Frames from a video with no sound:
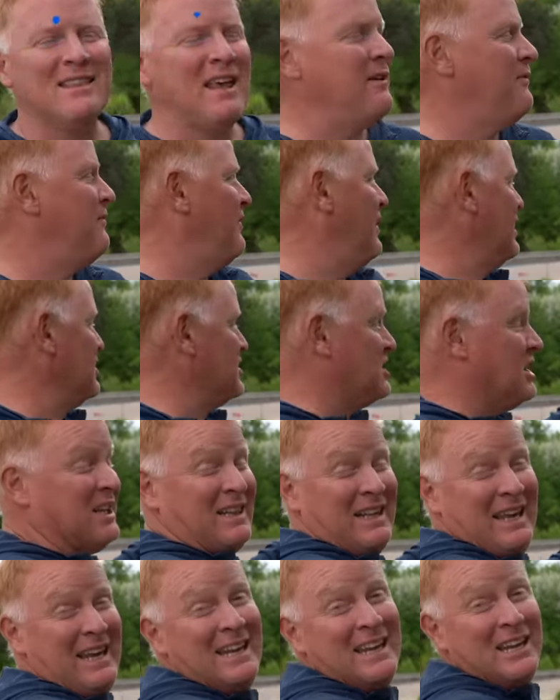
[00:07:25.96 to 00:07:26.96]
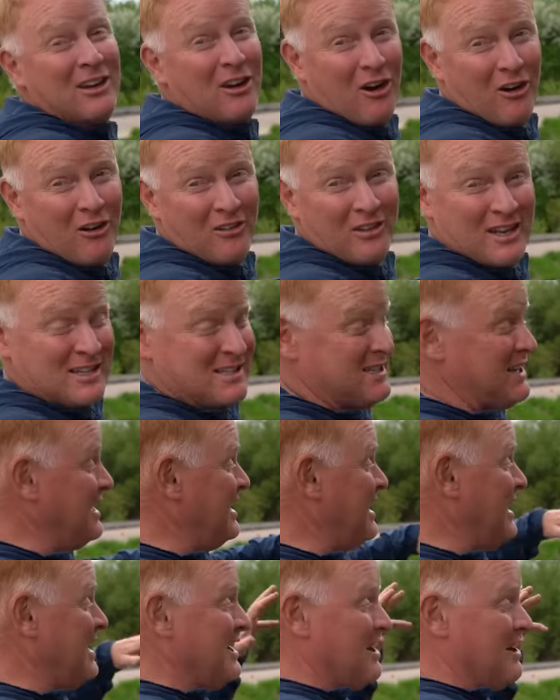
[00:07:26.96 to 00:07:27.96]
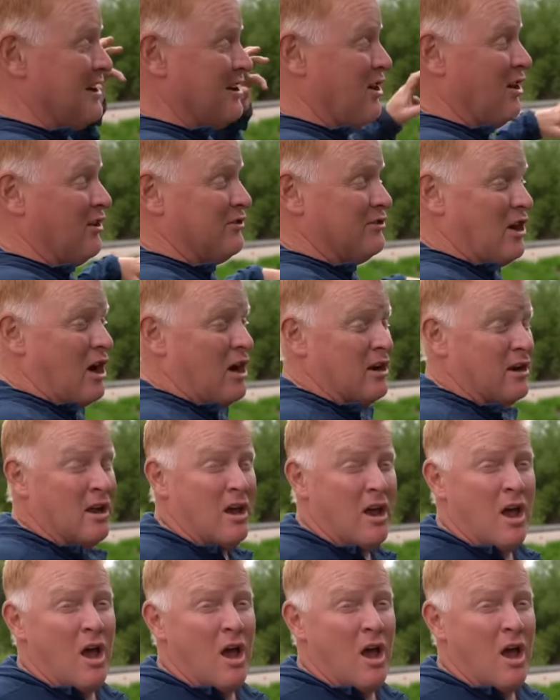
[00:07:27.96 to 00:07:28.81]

they finish cleaning all this and getting it all done,